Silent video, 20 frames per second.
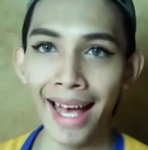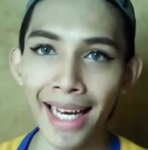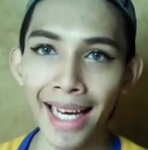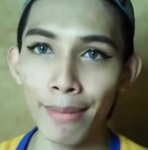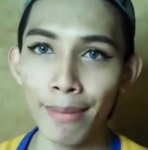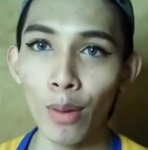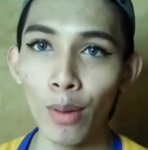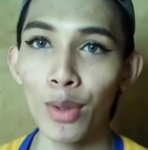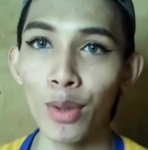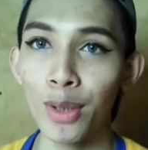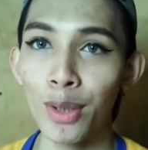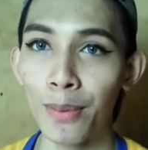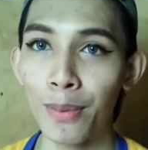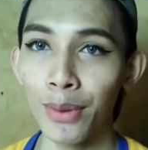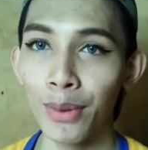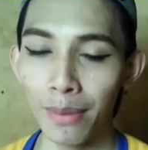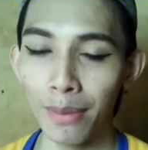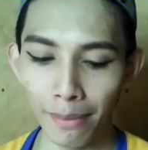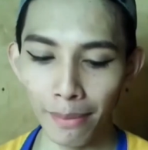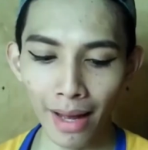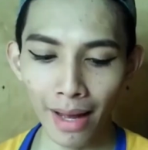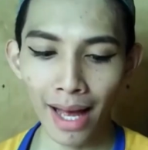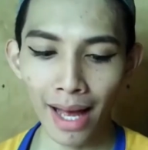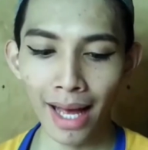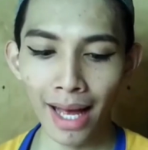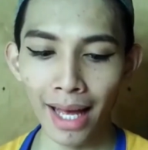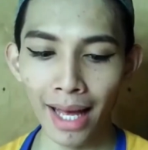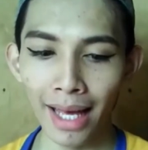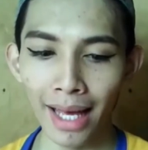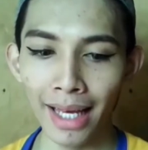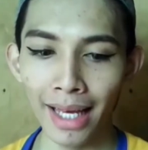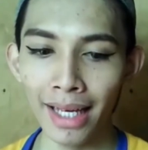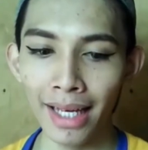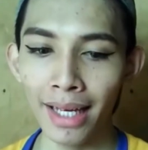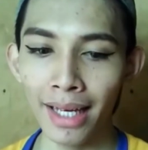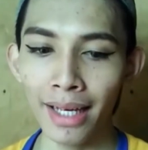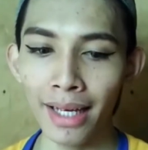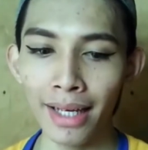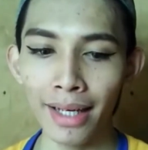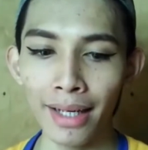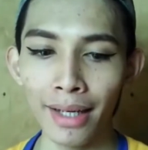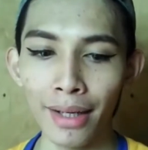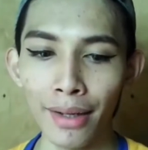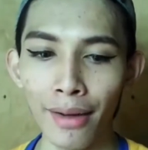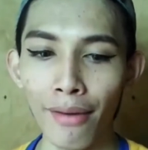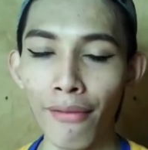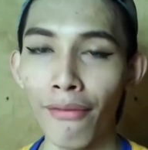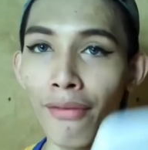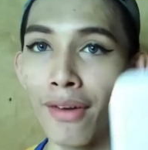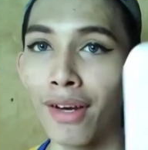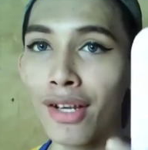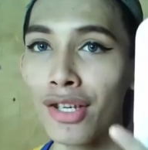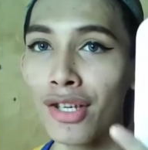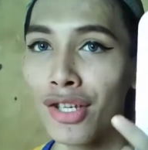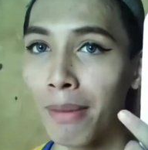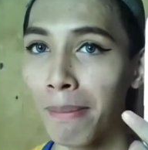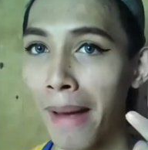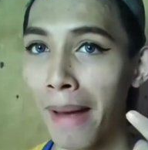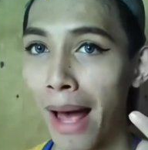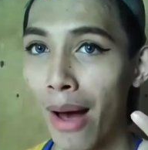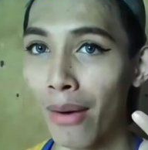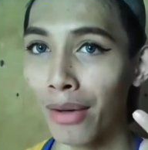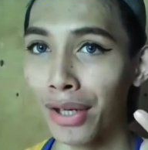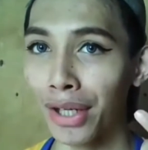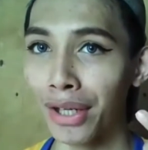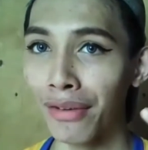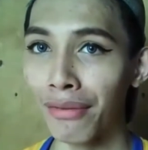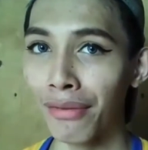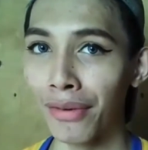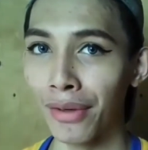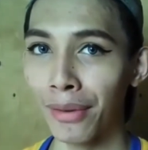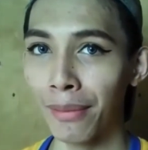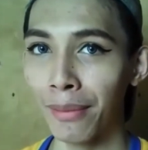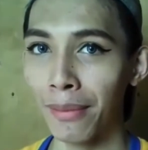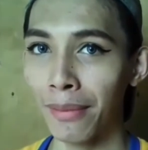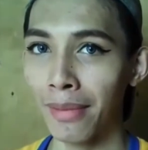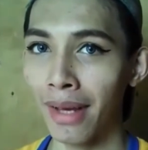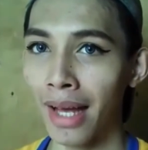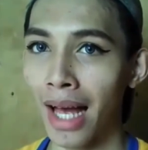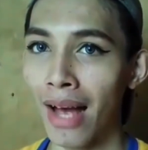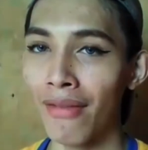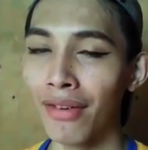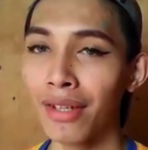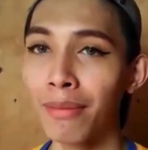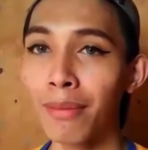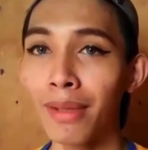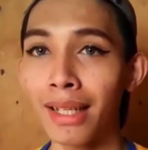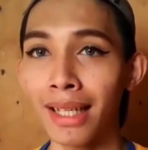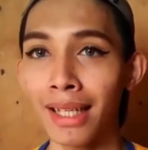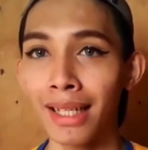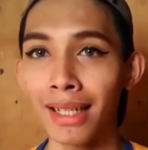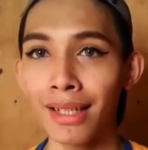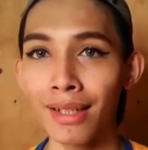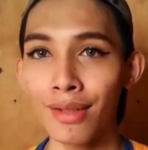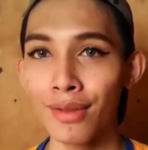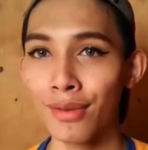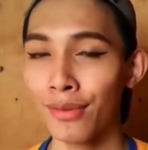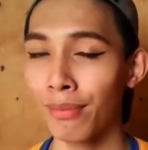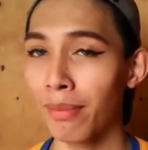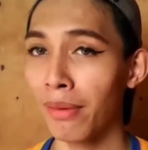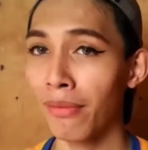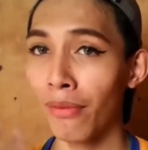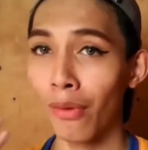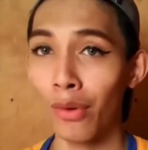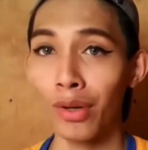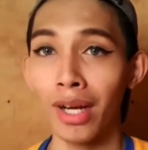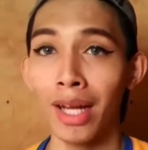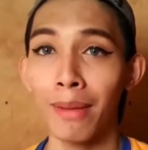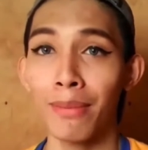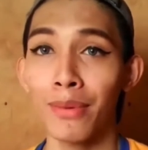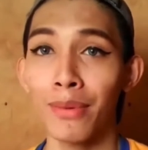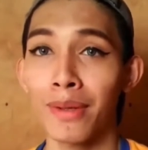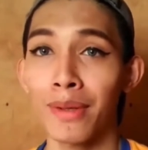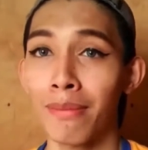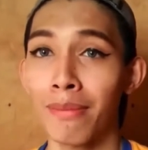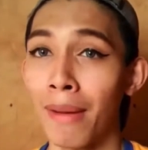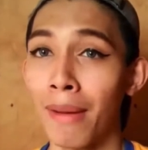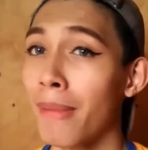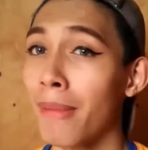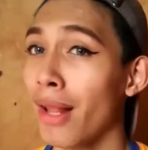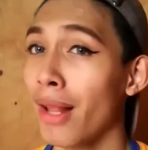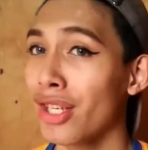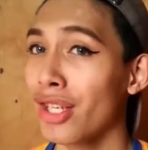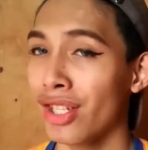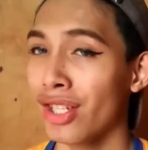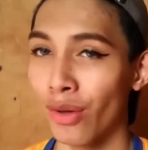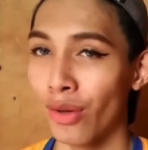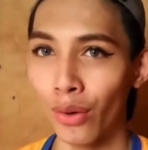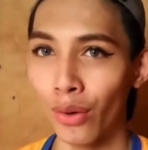And I'm going to put my finishing powder from Ever Bilena before I put my blush and